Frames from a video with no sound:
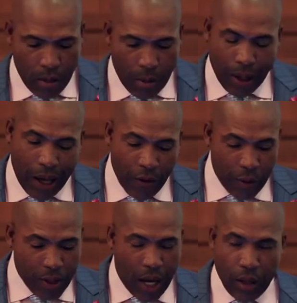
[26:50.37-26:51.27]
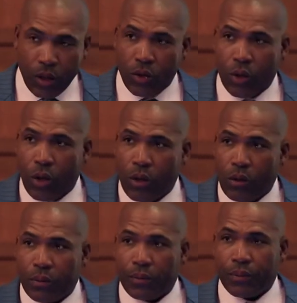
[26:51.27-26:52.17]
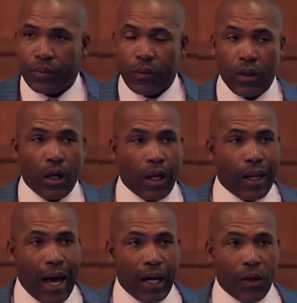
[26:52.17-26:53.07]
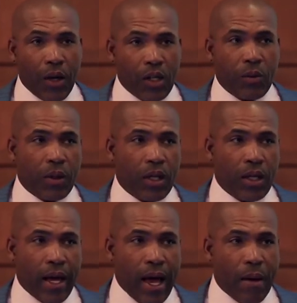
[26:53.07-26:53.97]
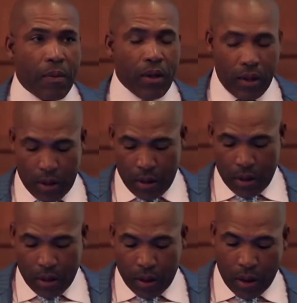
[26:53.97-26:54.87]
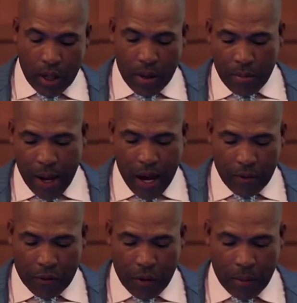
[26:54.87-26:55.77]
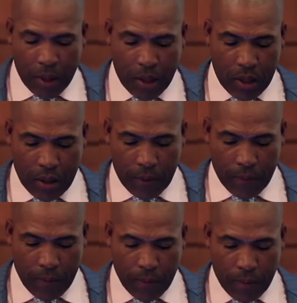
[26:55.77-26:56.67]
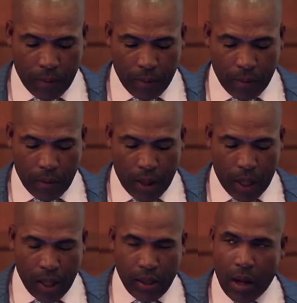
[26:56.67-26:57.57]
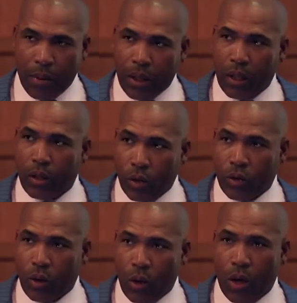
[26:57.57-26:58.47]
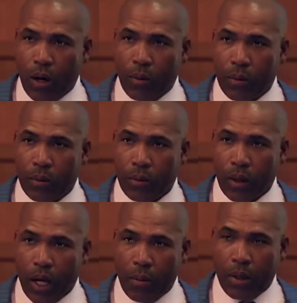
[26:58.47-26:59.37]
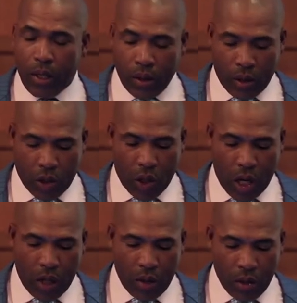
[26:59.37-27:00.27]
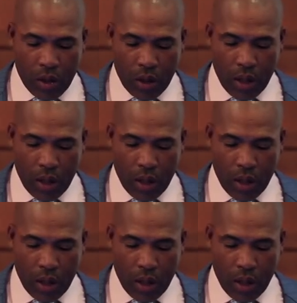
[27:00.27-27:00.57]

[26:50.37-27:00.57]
My life was out of control. A lot of things began to happen, good and bad for me. And as I began to grow up and I began to change,